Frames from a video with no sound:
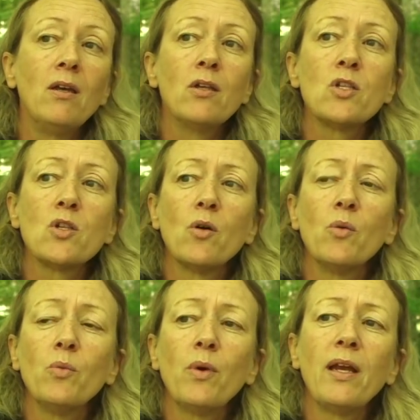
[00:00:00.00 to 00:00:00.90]
So
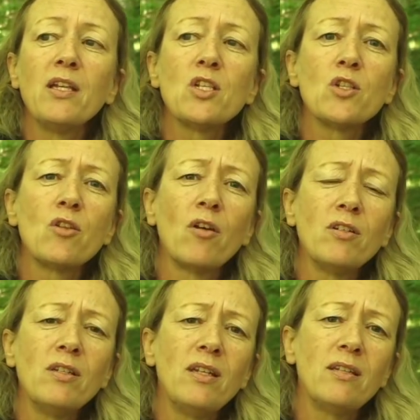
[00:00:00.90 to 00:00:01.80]
when I
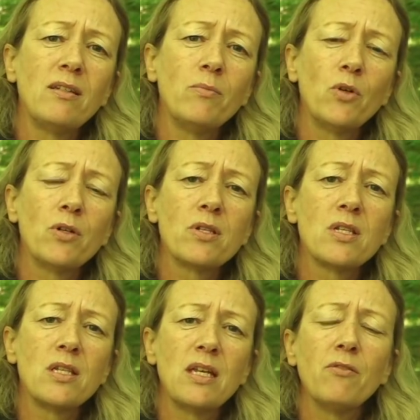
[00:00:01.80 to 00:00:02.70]
started knitting more
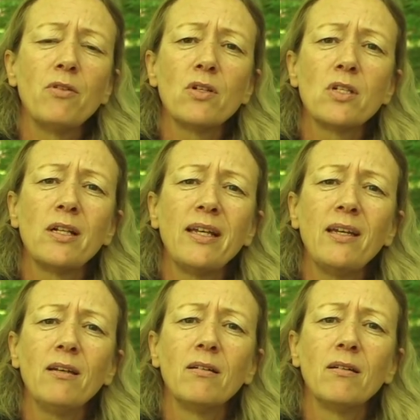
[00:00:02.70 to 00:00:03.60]

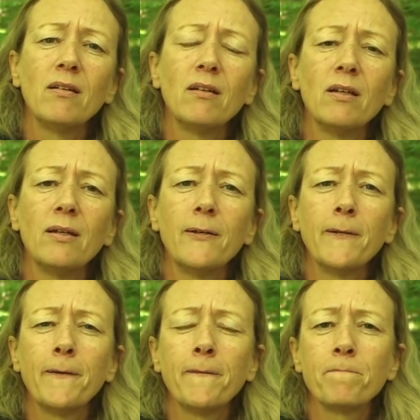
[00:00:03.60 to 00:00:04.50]
seriously,
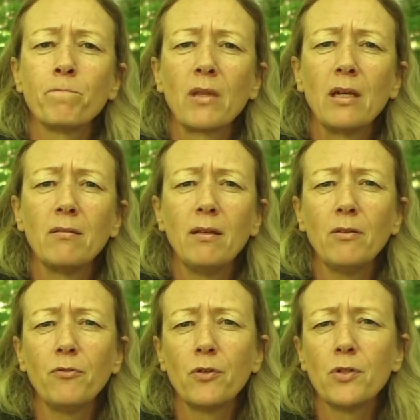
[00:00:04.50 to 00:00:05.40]
I think the
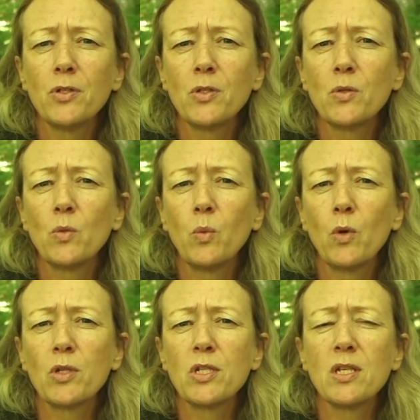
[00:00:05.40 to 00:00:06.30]
first
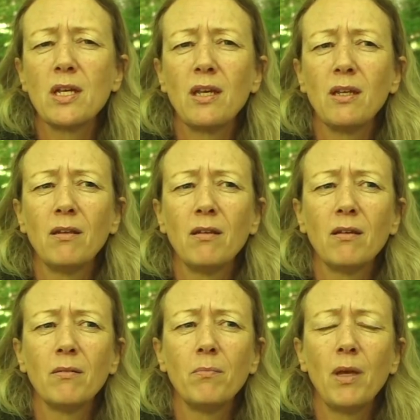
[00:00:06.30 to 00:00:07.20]
was in
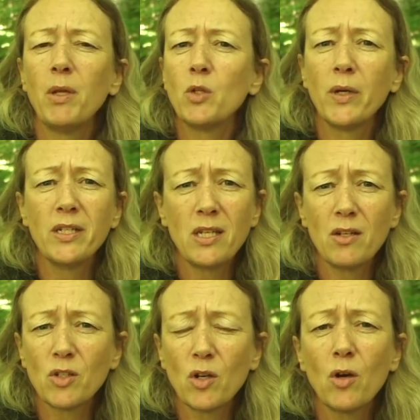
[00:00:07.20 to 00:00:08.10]
maybe 20
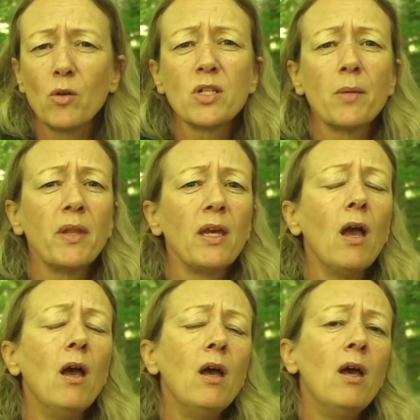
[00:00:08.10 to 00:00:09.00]
years ago or something,
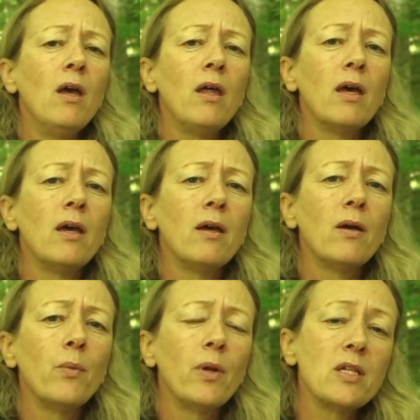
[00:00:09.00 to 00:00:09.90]

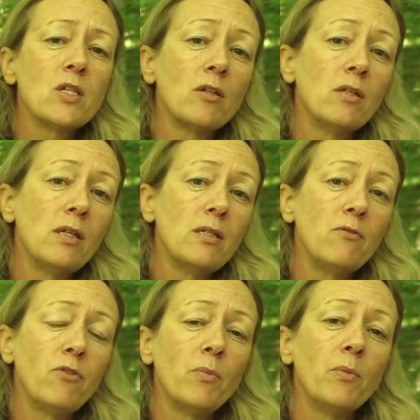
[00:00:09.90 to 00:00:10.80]
when I started knitting
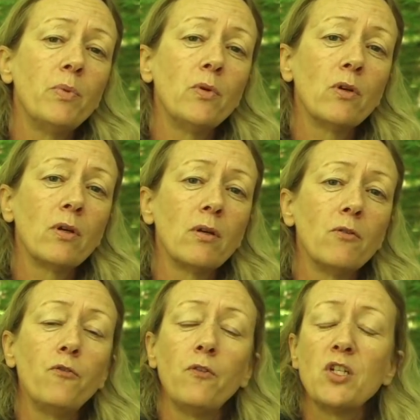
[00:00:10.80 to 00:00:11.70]
from the book
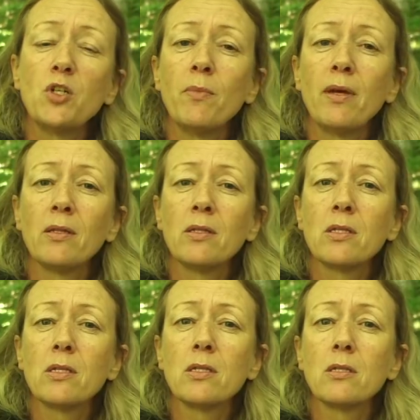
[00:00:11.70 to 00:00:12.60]

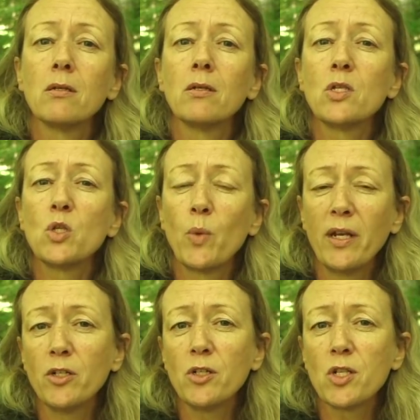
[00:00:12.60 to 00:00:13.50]
Fisherman's
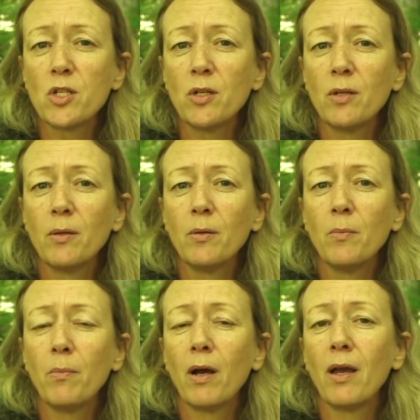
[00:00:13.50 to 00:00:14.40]
Sweaters
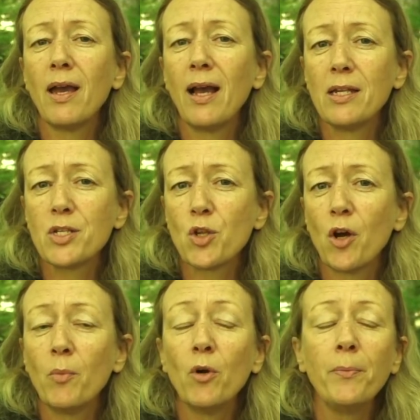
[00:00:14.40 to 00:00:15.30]
by Alice
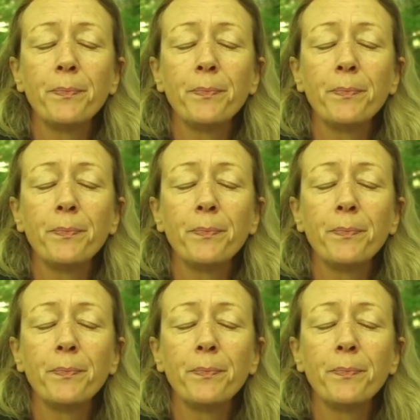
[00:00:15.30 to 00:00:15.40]
Starmore.